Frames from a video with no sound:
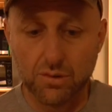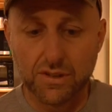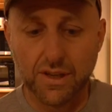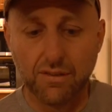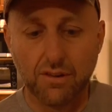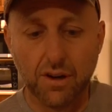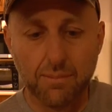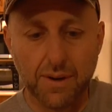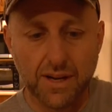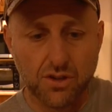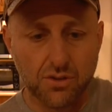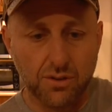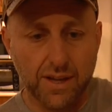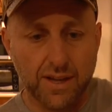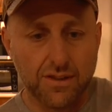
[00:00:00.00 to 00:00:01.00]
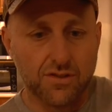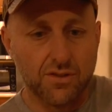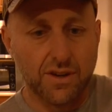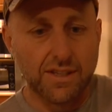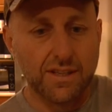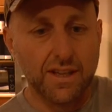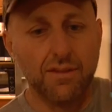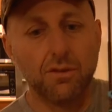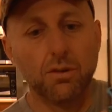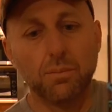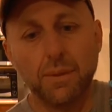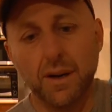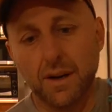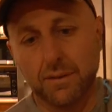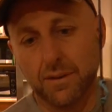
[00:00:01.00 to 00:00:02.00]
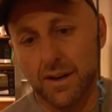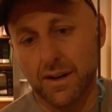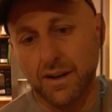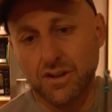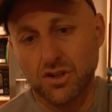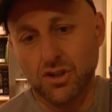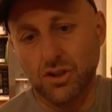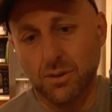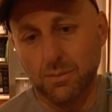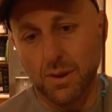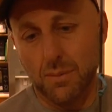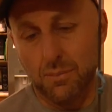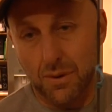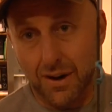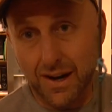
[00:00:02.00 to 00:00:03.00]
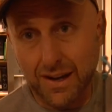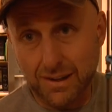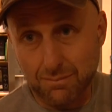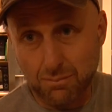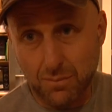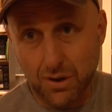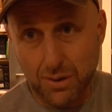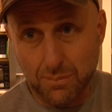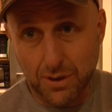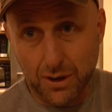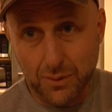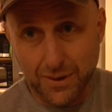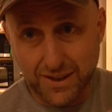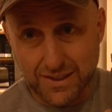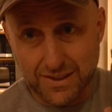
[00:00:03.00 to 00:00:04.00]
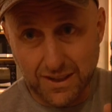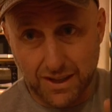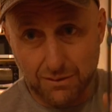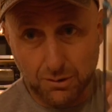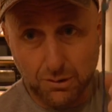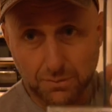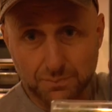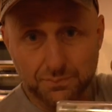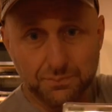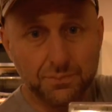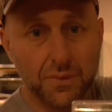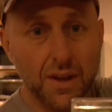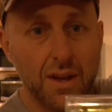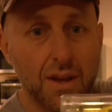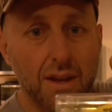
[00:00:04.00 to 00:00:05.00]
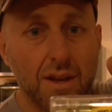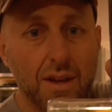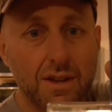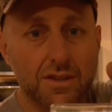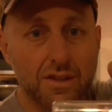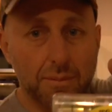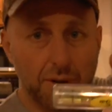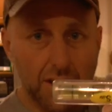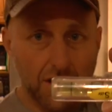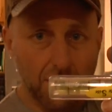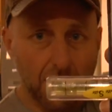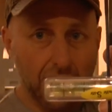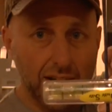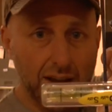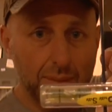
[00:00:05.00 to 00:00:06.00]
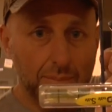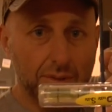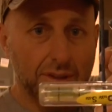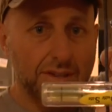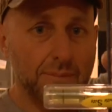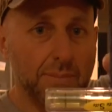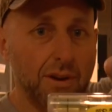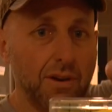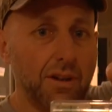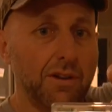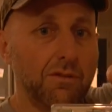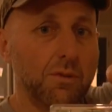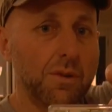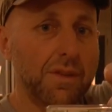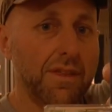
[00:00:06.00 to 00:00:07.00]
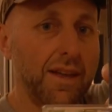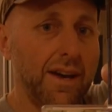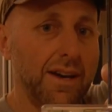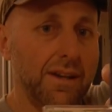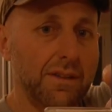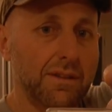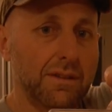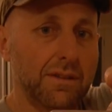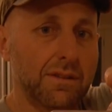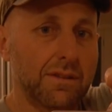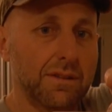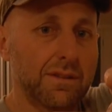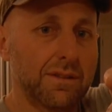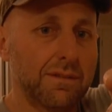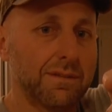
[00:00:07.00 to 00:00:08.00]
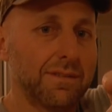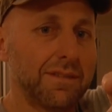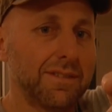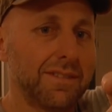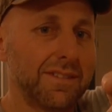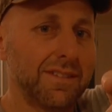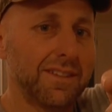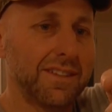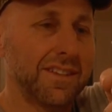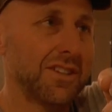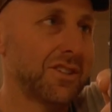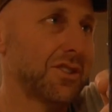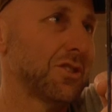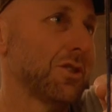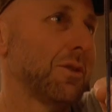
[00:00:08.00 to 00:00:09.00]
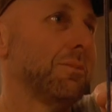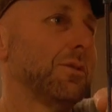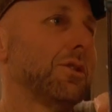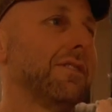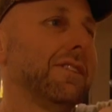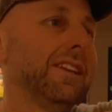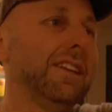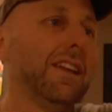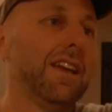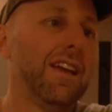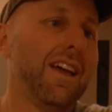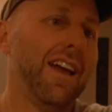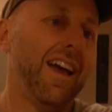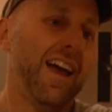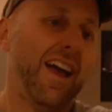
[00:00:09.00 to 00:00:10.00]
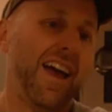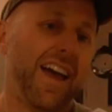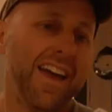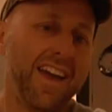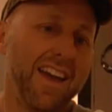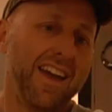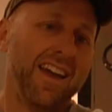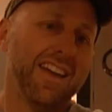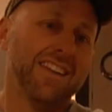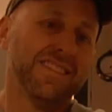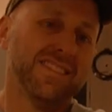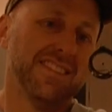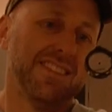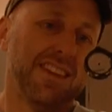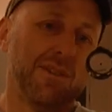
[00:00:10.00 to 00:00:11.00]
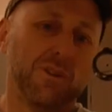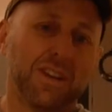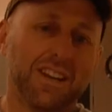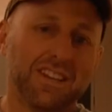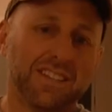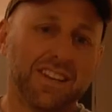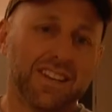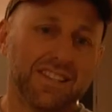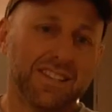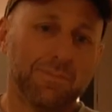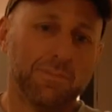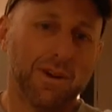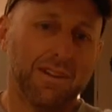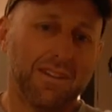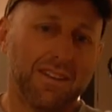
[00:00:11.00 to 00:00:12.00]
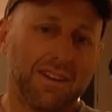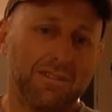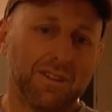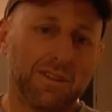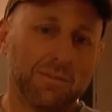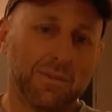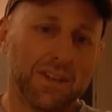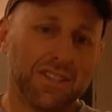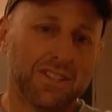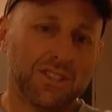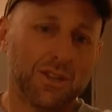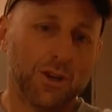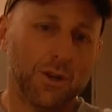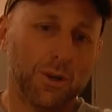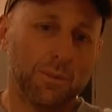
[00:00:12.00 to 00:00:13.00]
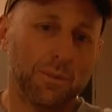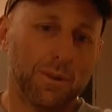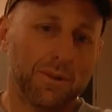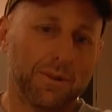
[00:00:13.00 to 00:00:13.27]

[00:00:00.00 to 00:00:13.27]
So you've got to make sure that string's level, but I'm going to assume that my bow is level. So I'm going to line up the spirit level with that. Stop moving. And then we're going to check the spirit level in my scope.